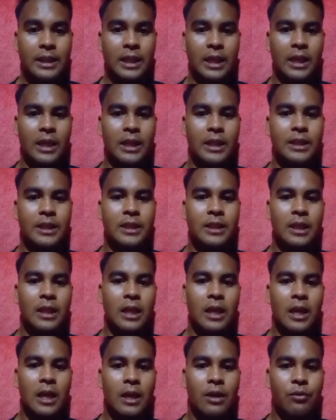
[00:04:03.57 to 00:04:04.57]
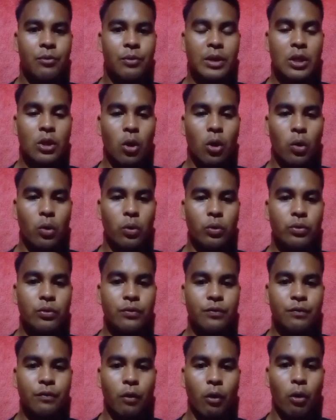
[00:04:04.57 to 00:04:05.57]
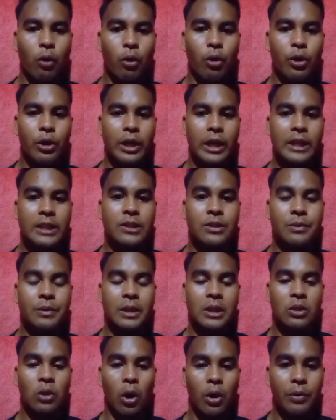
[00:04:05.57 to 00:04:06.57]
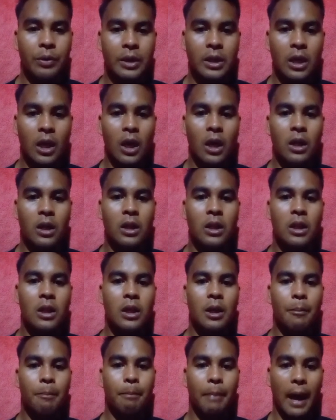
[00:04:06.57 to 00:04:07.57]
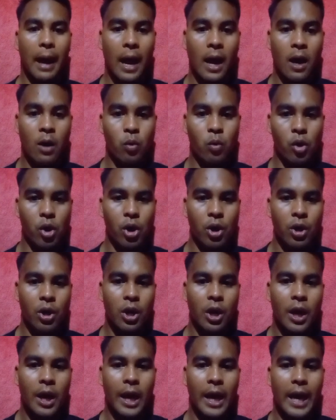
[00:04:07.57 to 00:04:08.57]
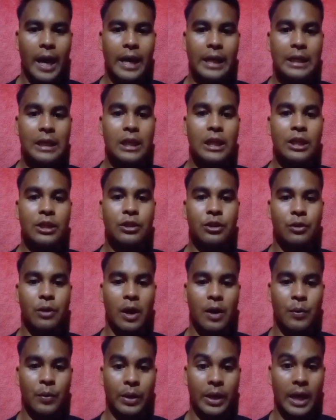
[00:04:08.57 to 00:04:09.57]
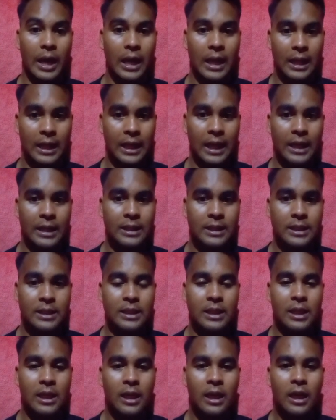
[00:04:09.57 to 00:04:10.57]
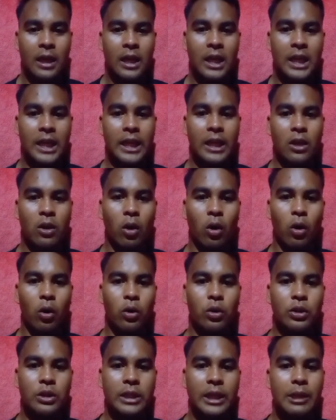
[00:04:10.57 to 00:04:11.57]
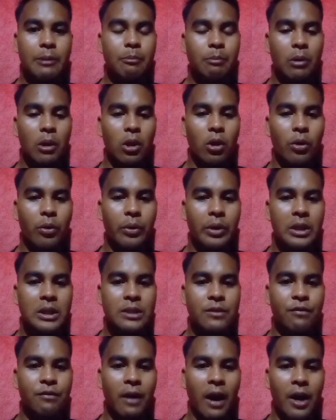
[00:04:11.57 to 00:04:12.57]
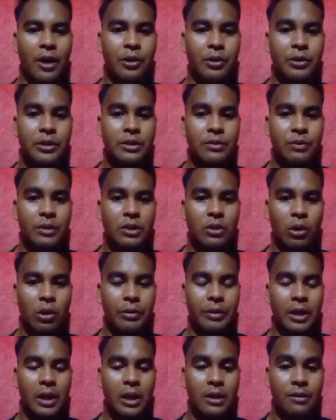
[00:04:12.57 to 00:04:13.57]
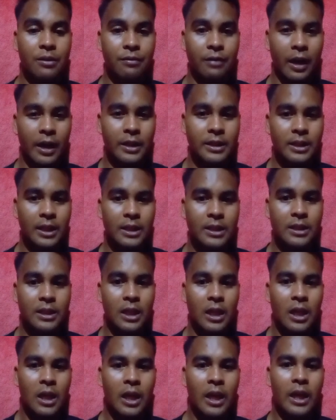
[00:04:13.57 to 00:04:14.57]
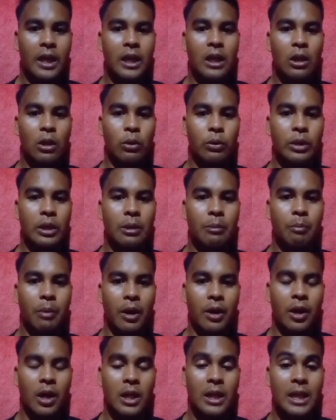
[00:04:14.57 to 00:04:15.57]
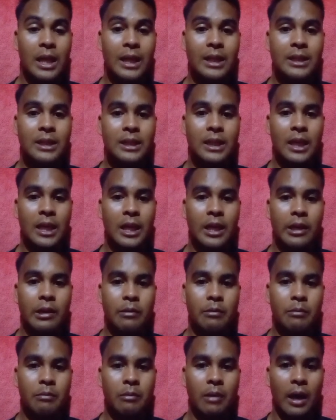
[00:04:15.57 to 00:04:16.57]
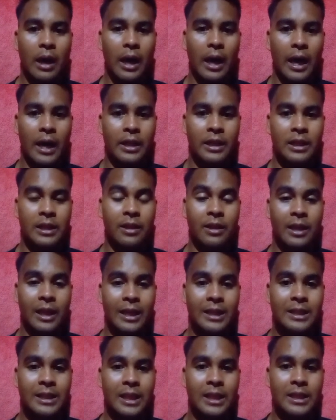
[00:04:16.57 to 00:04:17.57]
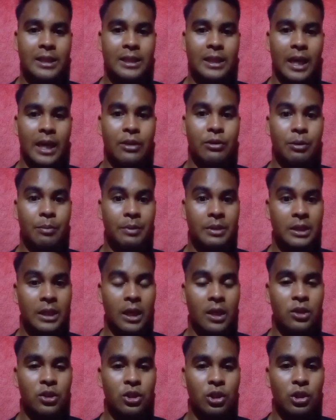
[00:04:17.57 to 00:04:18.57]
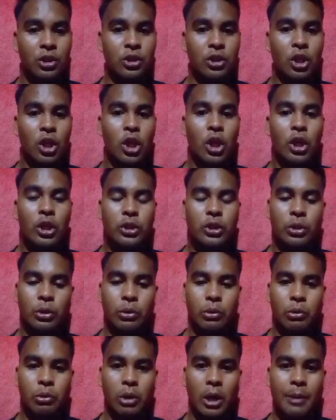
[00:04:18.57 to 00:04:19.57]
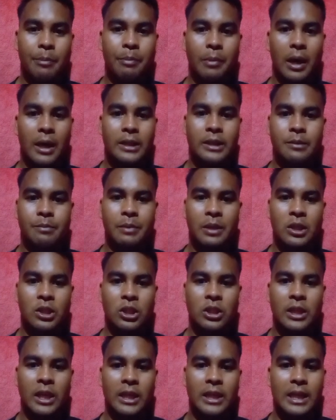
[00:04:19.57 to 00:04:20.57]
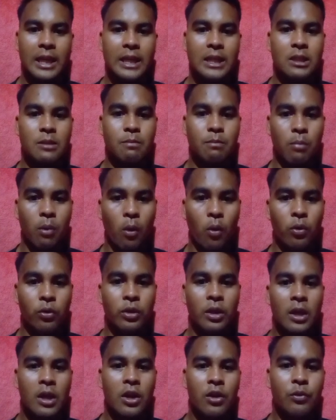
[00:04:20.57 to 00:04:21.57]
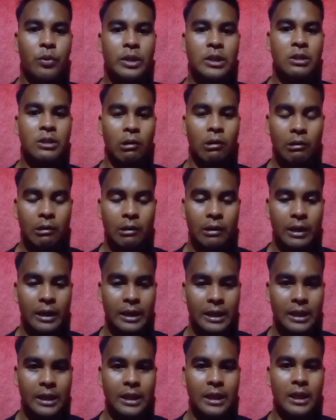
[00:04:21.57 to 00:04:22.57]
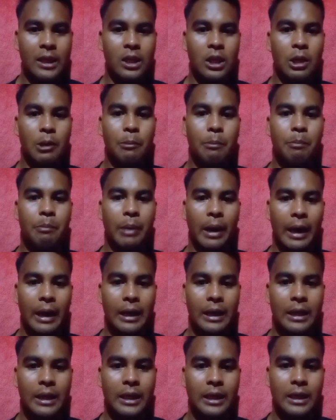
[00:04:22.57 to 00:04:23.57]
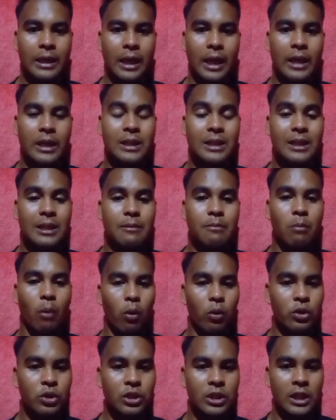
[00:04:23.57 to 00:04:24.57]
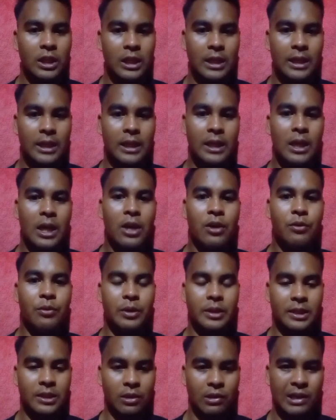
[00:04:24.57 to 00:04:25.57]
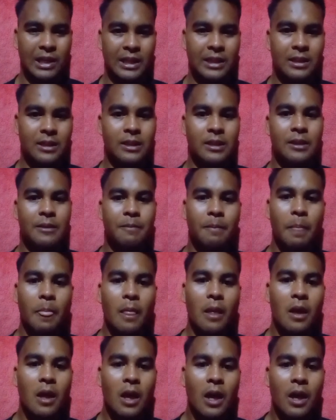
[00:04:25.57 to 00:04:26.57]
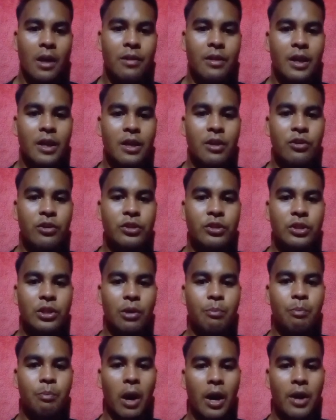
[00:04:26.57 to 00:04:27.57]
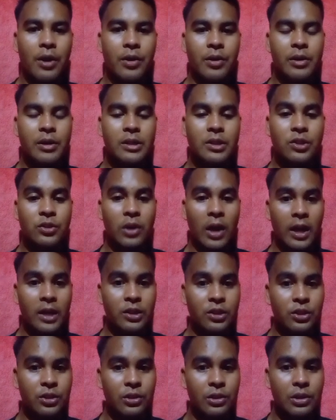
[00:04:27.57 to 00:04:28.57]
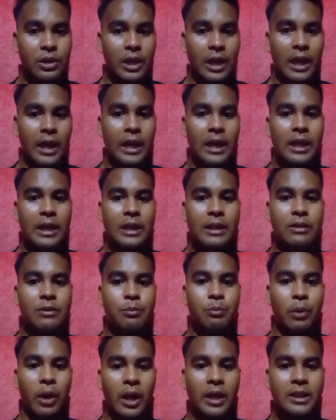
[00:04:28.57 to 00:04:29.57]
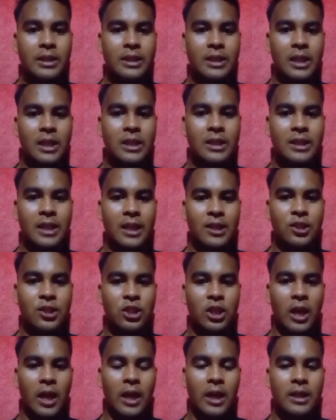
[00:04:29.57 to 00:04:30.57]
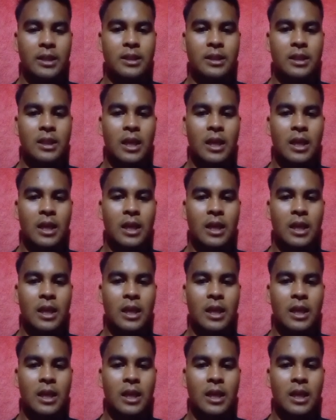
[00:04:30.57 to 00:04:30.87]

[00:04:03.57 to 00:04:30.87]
is renowned for its rhetorical power and literary elegance. Lincoln employs various rhetorical devices, including parallelism, antithesis, and repetition, to craft a speech that is both rhetorically compelling and emotionally resonant. The use of parallel structure in phrases such as